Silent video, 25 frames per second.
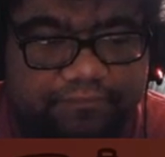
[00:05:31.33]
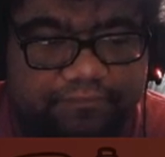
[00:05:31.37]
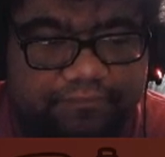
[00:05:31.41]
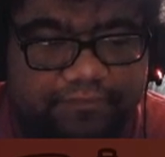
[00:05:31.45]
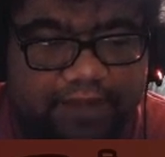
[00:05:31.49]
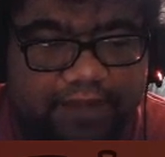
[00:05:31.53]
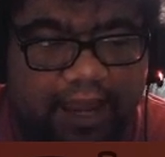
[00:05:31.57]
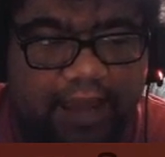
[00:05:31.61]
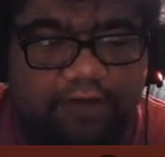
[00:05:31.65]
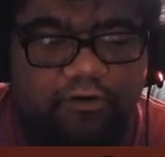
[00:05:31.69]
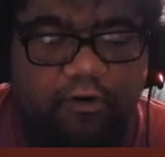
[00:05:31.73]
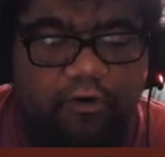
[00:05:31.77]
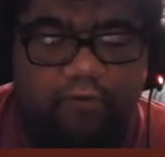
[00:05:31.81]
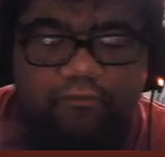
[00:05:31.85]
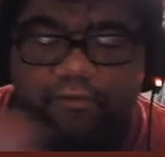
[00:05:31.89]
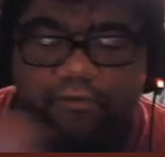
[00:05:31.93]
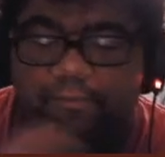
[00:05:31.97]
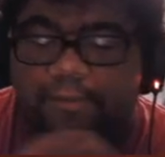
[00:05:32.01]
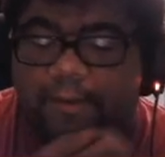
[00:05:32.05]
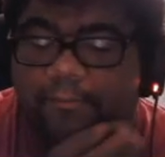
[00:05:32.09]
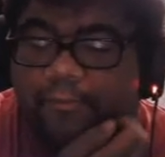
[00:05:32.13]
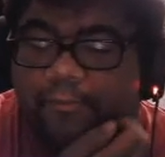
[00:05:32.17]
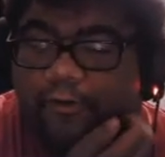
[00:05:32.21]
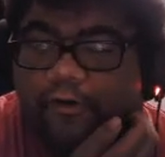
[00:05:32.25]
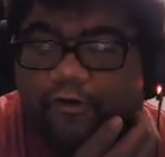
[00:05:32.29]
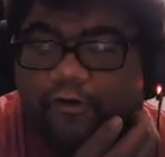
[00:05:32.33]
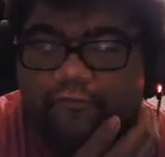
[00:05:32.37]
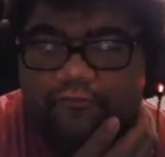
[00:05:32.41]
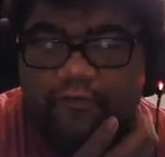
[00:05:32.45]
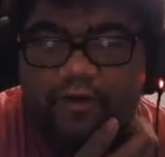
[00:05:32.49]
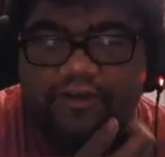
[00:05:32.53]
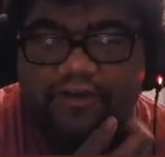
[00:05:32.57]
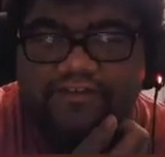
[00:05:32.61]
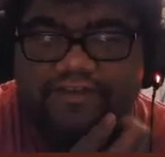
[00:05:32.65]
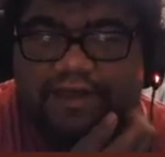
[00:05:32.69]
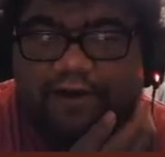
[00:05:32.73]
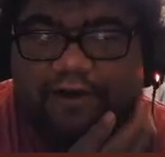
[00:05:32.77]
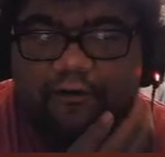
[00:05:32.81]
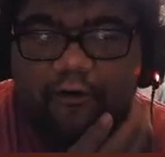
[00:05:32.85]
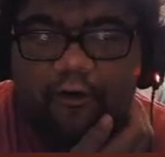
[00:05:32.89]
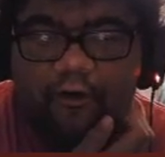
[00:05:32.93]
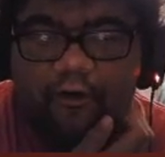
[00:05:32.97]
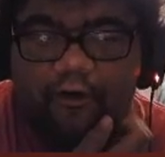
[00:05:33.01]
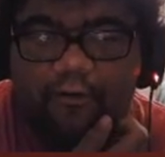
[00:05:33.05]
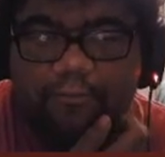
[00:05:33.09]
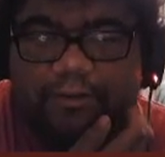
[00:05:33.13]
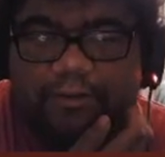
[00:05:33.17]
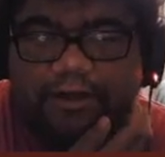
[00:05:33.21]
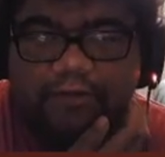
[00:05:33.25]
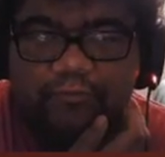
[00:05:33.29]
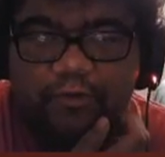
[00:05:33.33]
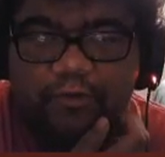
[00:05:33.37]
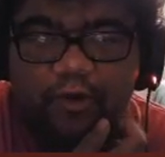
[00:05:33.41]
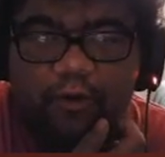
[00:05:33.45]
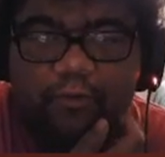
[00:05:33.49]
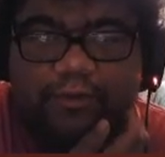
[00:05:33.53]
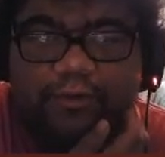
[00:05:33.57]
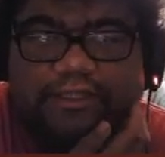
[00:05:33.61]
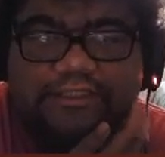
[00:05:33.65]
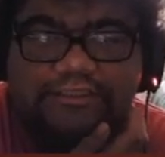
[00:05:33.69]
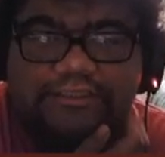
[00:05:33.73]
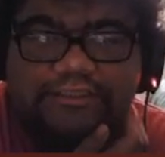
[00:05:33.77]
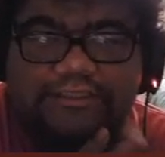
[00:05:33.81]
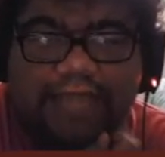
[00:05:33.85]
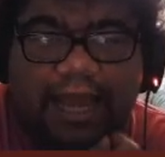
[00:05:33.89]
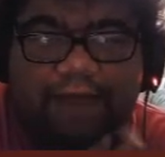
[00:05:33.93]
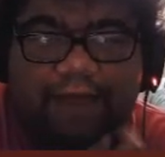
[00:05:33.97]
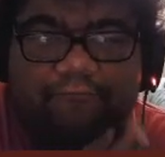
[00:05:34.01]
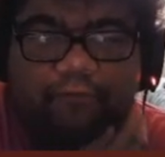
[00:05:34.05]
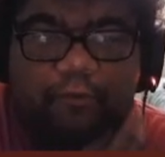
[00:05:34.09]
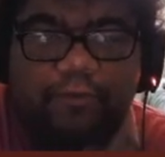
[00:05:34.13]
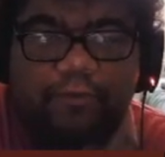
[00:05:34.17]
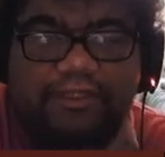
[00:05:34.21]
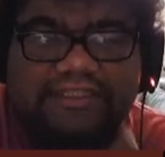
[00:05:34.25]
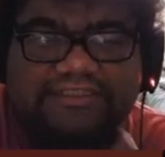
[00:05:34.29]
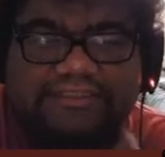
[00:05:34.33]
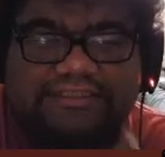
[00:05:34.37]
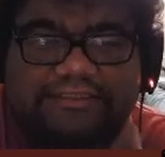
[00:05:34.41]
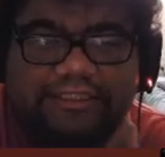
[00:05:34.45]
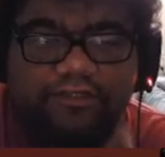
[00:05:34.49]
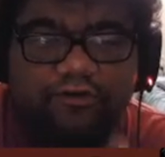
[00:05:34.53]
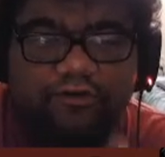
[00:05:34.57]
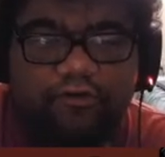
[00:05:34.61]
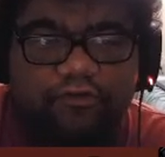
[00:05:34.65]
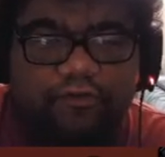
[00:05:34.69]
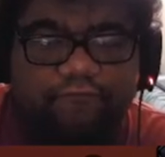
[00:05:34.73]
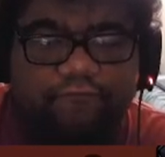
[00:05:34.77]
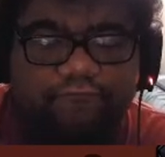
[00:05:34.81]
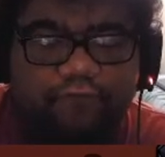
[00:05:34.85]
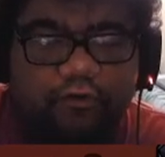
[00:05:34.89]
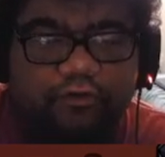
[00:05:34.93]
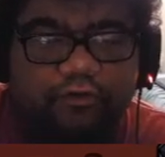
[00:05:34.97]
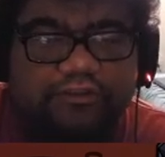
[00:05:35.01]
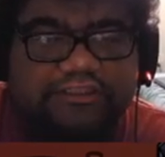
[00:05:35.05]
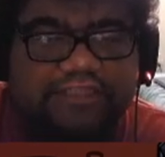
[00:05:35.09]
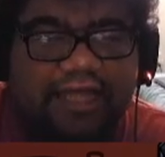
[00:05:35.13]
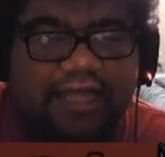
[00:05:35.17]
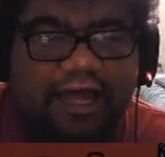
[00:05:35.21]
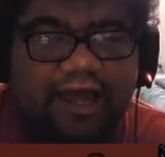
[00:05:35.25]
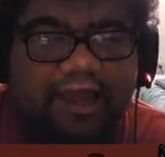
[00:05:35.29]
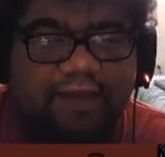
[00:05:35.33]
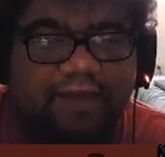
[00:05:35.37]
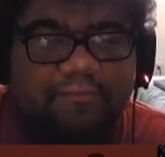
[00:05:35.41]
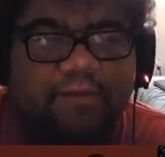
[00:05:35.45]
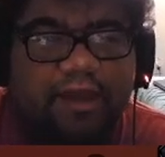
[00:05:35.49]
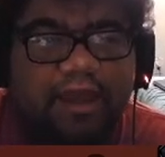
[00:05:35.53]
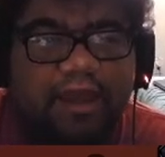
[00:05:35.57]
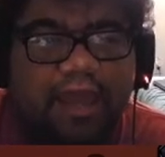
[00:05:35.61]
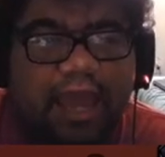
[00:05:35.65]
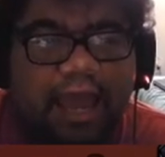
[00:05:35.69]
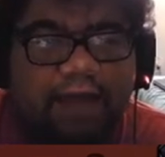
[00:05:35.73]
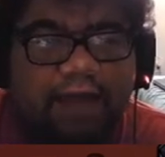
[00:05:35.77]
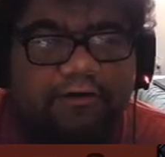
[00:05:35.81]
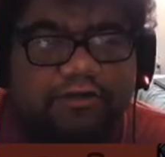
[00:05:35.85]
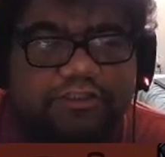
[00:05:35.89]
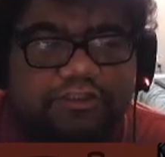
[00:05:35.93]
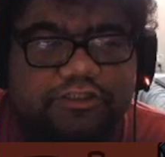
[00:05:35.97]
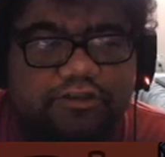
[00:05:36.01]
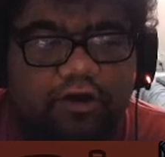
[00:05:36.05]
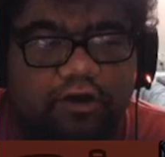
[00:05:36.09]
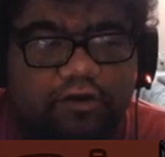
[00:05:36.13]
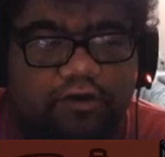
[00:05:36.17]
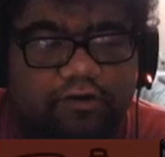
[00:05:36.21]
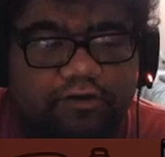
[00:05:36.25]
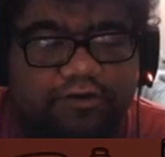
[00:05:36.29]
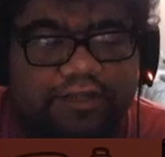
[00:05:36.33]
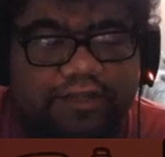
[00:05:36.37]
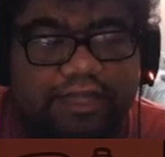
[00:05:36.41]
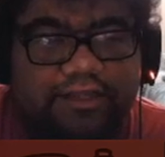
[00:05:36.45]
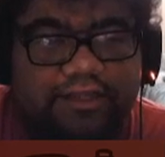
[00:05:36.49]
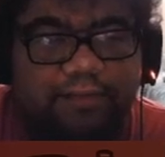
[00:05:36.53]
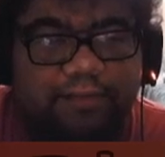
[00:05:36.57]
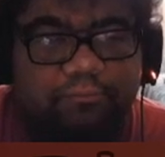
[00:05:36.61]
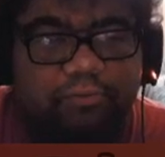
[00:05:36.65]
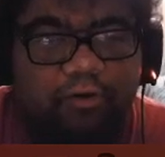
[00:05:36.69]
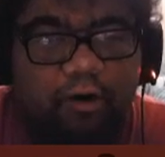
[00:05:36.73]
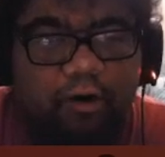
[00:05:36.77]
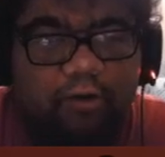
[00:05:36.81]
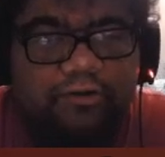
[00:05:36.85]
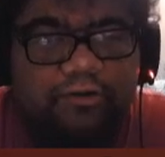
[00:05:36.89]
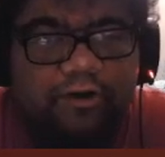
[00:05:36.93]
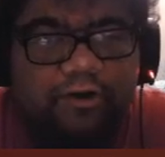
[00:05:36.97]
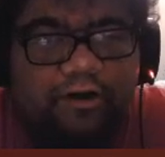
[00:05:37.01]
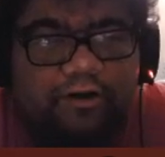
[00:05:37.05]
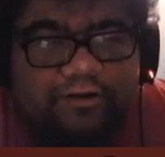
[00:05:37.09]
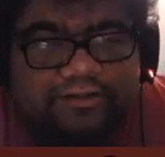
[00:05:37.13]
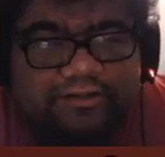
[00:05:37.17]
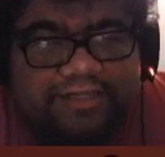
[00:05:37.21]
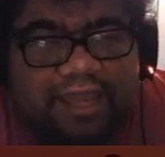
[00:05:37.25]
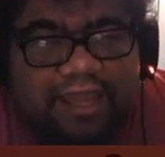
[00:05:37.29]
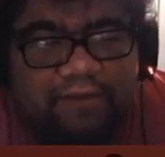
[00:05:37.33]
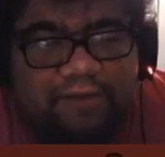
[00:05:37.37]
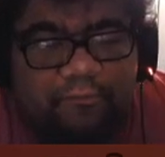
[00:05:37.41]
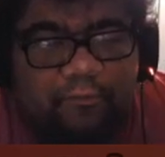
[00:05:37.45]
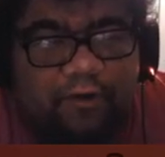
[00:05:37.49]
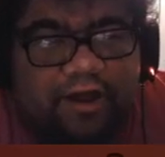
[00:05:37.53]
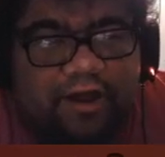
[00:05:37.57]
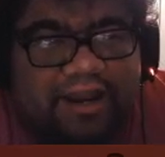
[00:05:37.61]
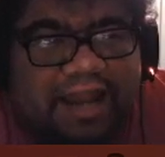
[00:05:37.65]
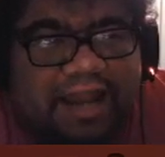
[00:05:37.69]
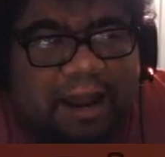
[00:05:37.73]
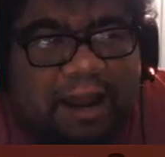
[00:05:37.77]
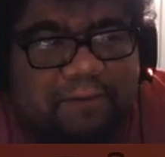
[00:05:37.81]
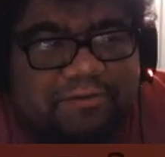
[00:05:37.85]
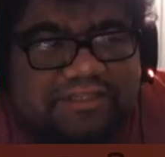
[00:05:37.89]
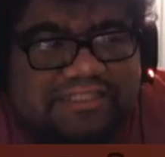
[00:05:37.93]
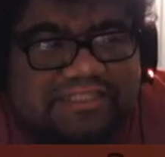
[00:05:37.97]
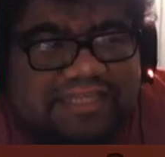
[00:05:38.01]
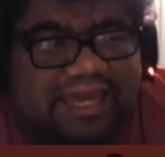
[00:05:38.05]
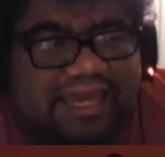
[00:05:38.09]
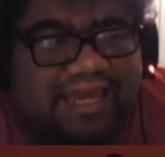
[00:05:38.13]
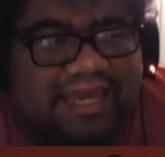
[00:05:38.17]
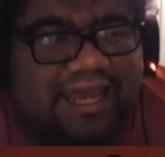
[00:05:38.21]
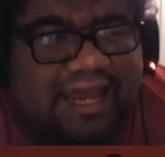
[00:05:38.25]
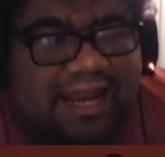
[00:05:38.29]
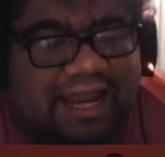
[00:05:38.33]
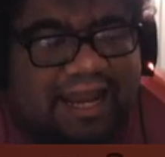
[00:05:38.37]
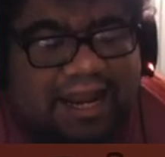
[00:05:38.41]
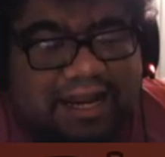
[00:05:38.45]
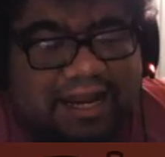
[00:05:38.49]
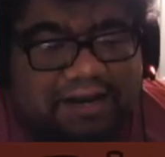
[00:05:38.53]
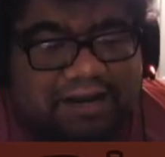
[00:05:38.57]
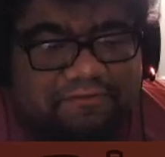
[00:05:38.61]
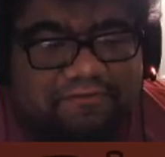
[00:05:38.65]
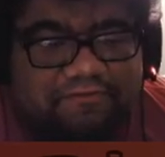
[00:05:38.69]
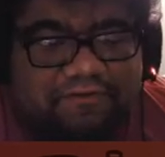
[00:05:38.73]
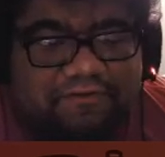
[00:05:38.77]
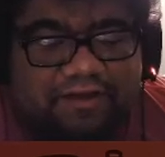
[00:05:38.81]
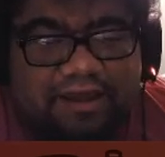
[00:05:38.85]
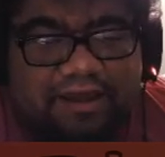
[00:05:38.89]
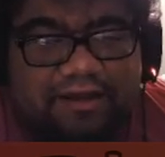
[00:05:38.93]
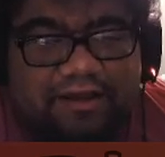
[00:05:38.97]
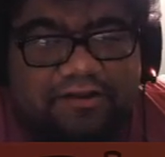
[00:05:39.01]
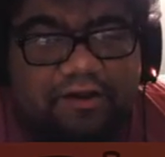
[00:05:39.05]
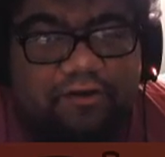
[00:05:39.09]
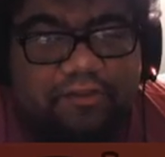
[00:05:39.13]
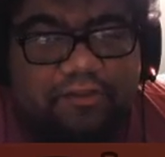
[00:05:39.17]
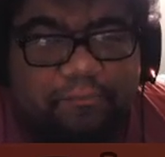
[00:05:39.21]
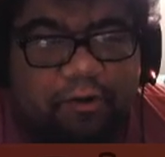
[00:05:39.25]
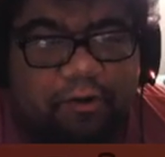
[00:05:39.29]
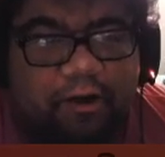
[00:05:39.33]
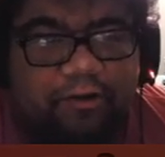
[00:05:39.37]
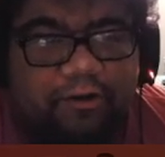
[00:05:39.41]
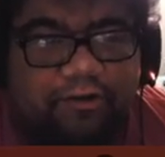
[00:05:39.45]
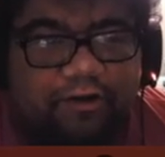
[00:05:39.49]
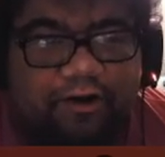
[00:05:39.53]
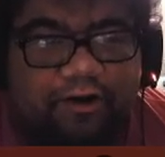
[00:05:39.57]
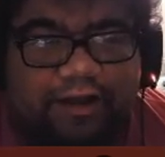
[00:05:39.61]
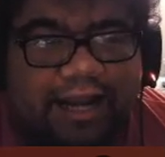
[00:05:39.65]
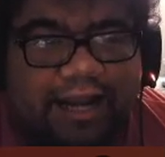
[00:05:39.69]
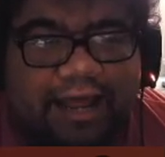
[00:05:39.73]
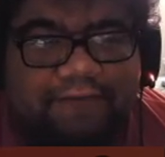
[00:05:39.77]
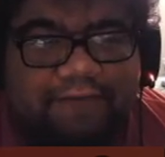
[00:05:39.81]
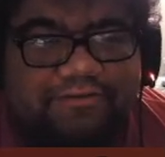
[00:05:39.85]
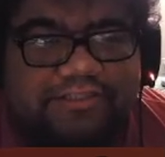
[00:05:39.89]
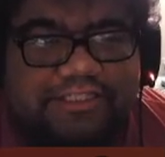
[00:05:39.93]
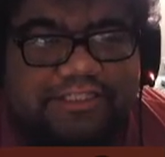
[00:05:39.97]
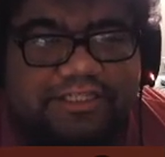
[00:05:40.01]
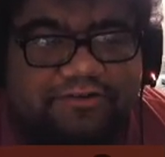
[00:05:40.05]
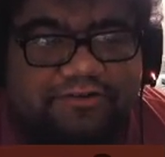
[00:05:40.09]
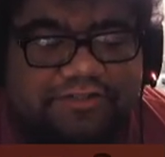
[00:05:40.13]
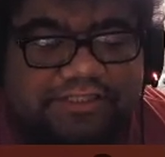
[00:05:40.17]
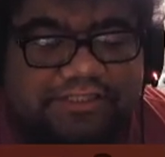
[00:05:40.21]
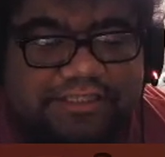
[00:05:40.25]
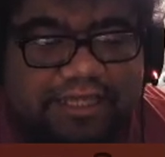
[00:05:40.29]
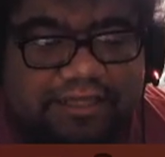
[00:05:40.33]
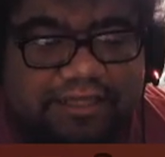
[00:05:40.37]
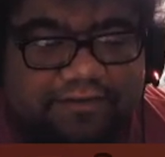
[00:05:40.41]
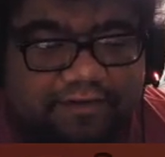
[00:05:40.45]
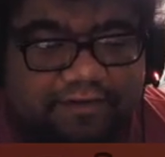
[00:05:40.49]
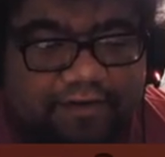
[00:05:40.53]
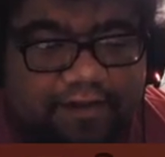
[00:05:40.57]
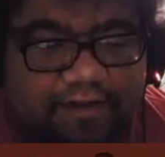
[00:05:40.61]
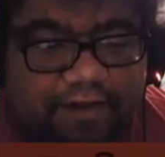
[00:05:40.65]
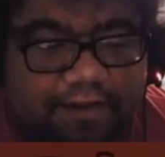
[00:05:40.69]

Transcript: I don't remember her voice at all because I've only seen her the first time. I only saw her in like the prologue, day one, and that was it. And I remember, no, the prologue, and I haven't seen her since.